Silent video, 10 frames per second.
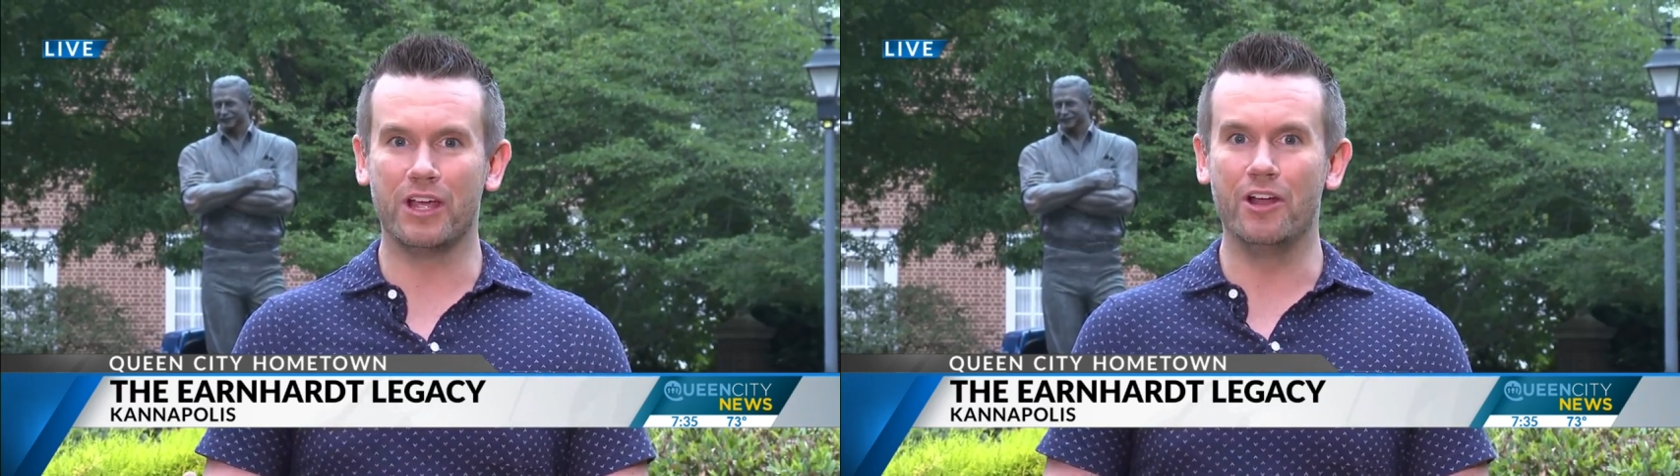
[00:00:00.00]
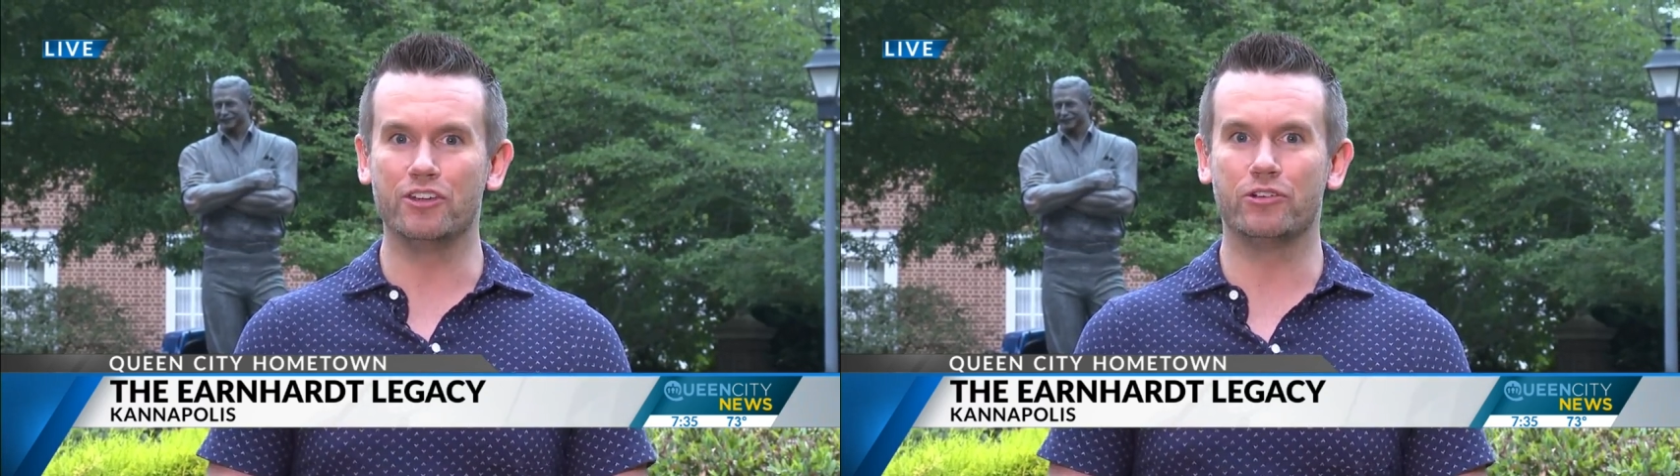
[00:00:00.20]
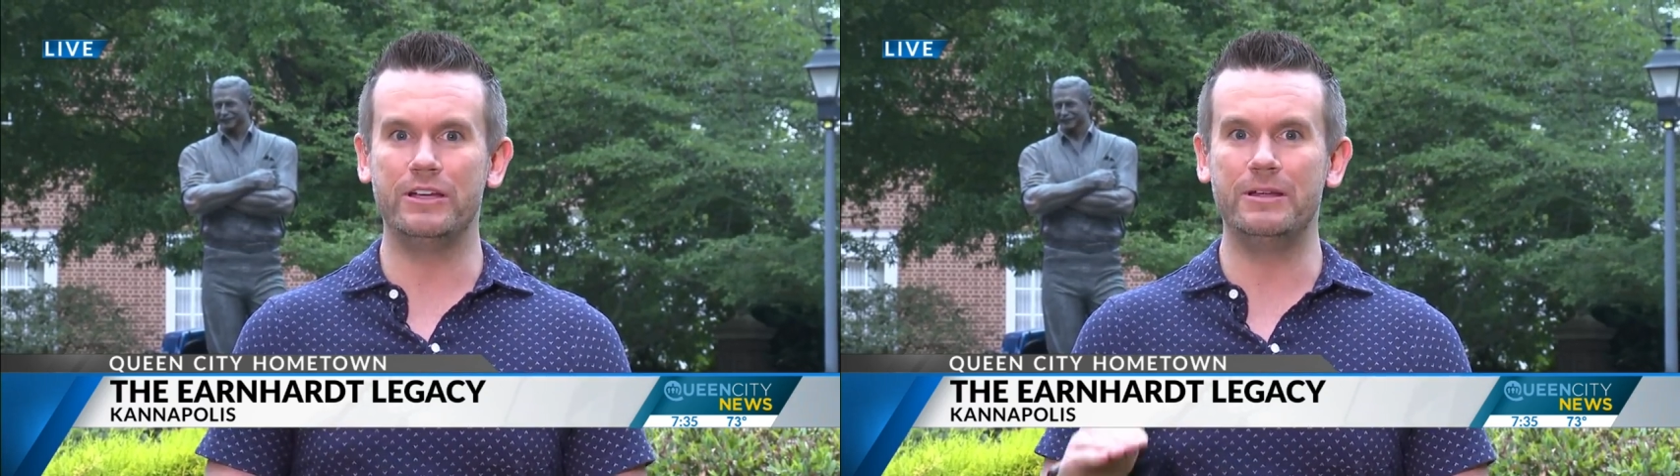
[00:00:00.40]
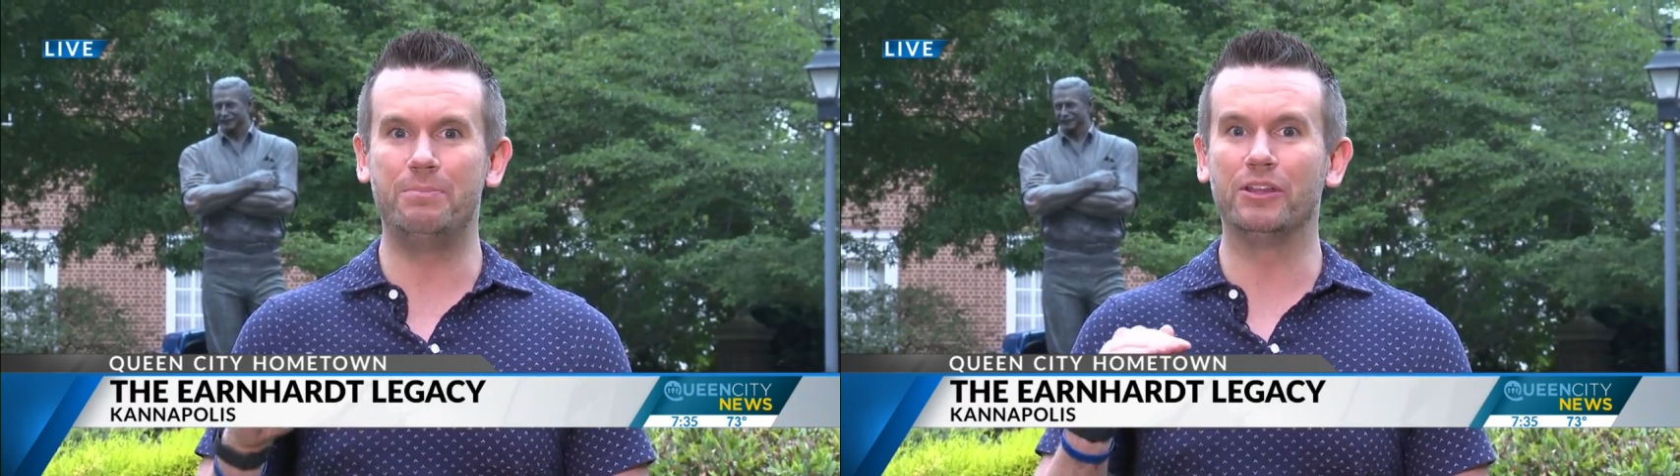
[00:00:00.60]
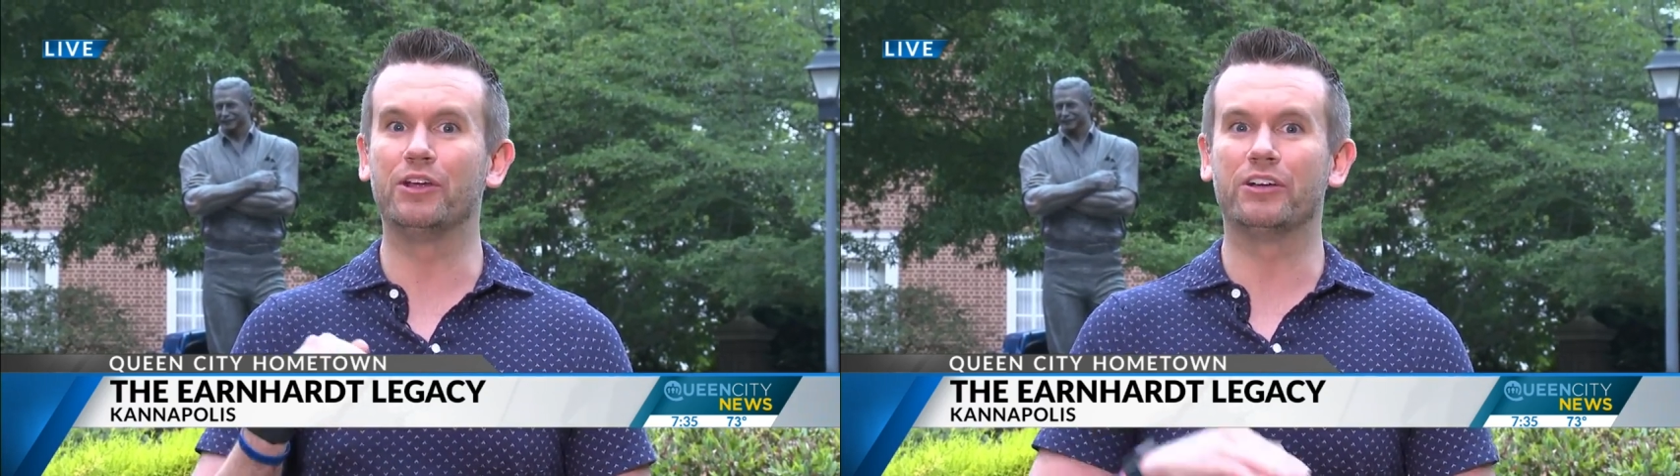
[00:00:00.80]
country
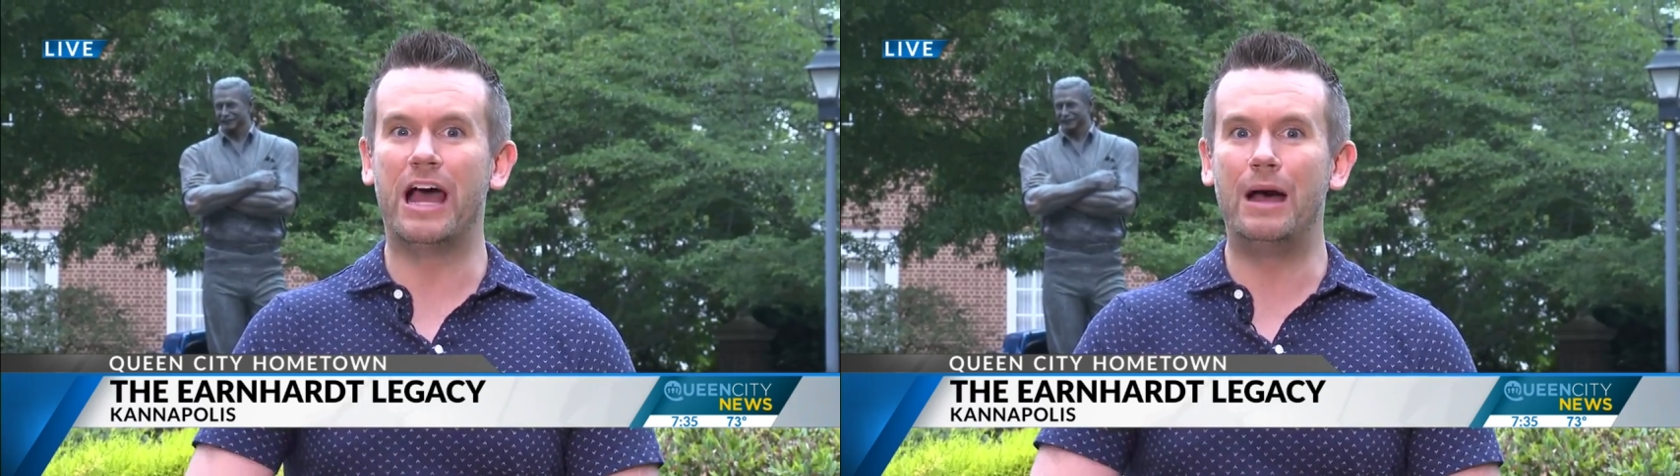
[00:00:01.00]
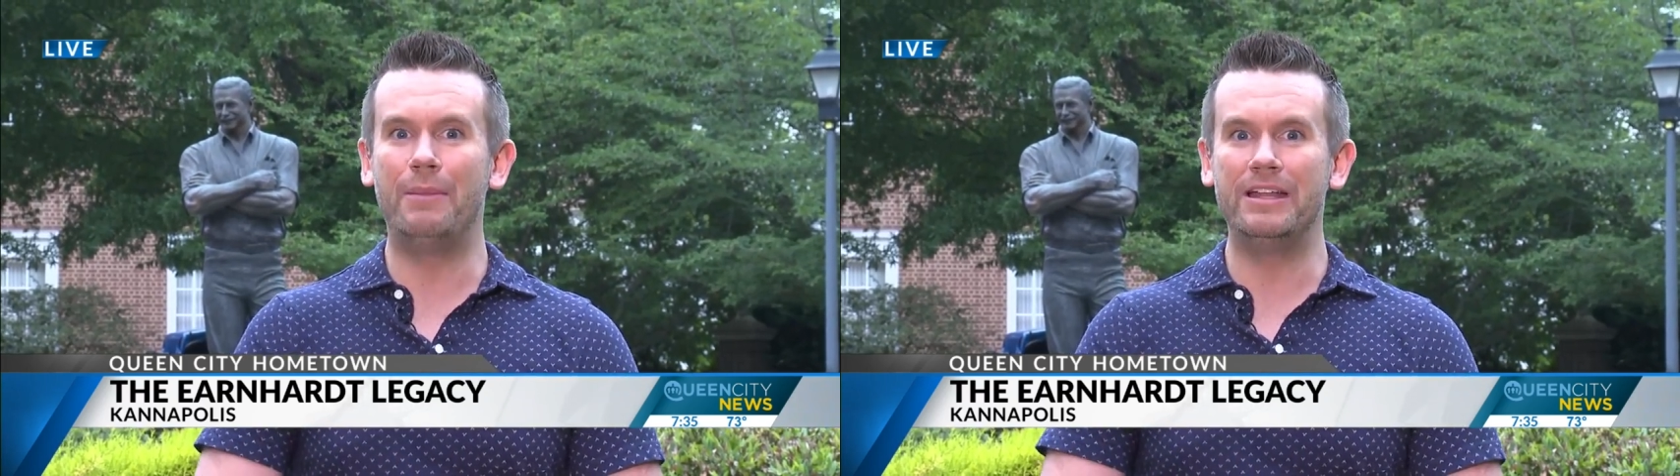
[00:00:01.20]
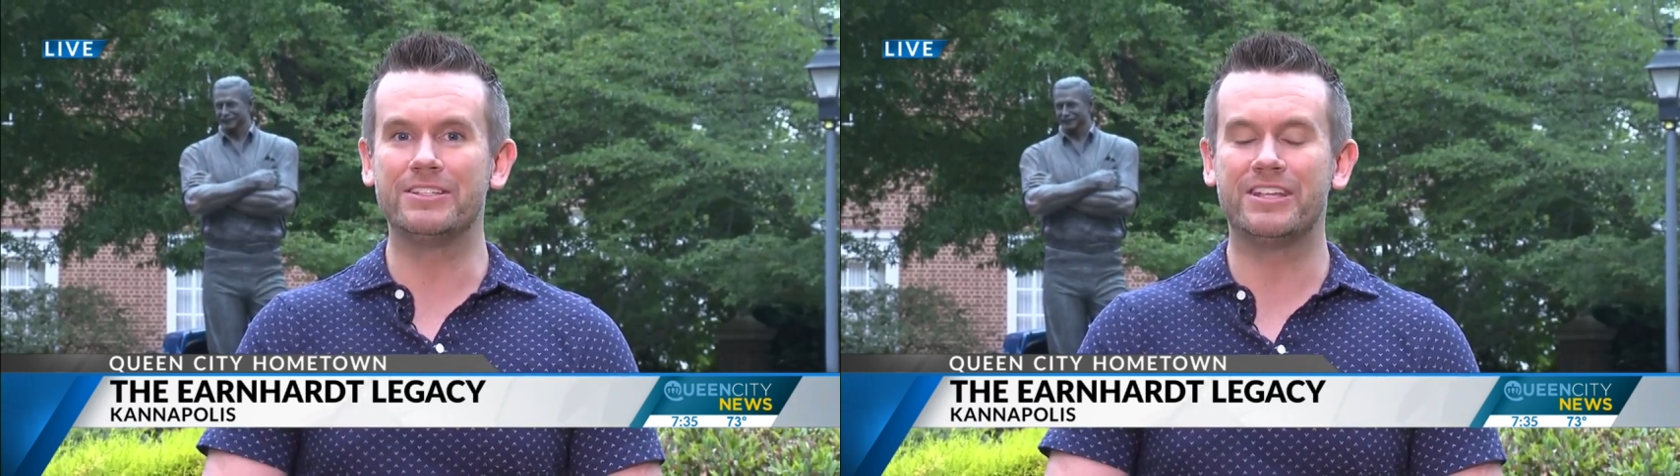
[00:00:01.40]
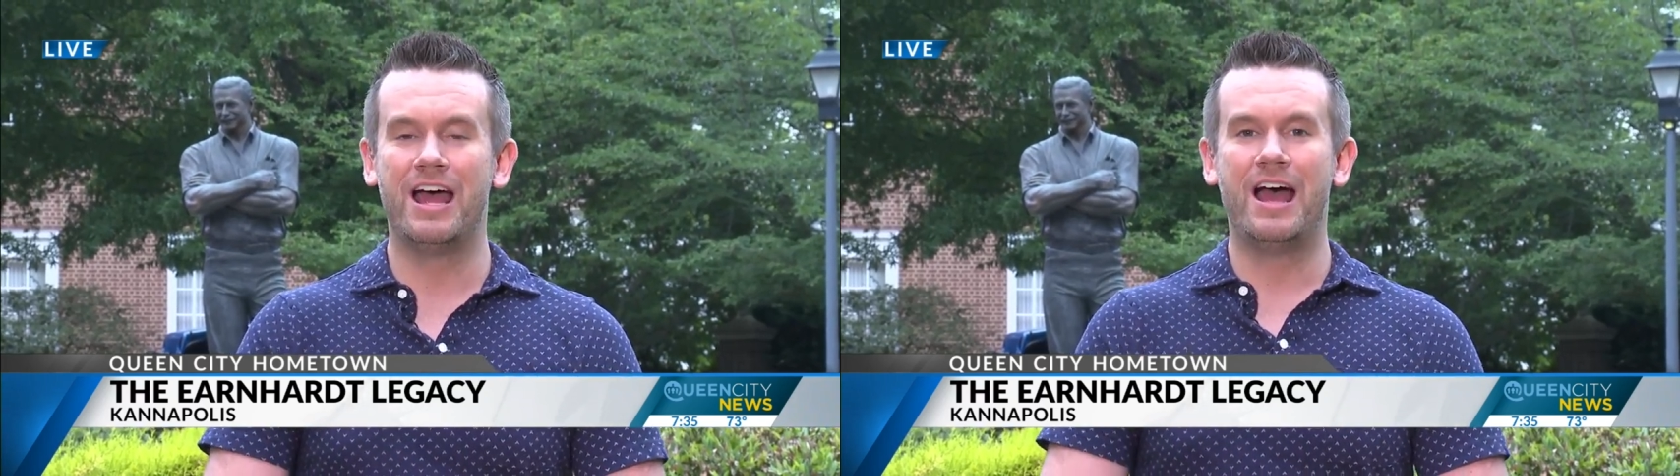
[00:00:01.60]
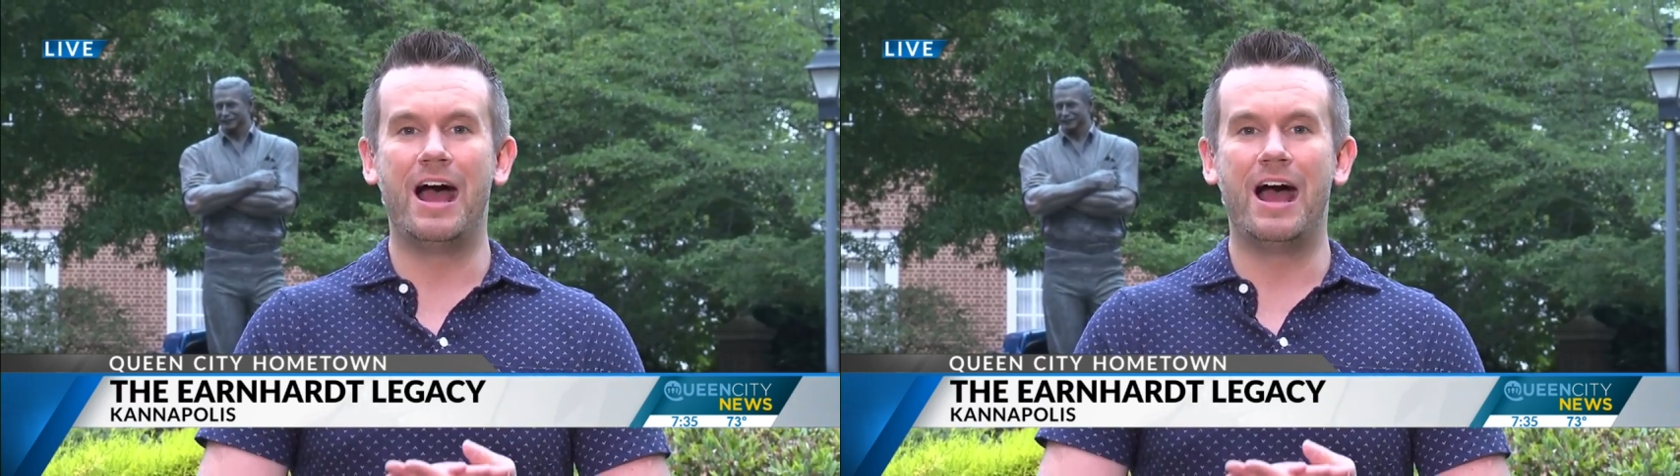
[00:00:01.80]
put their comments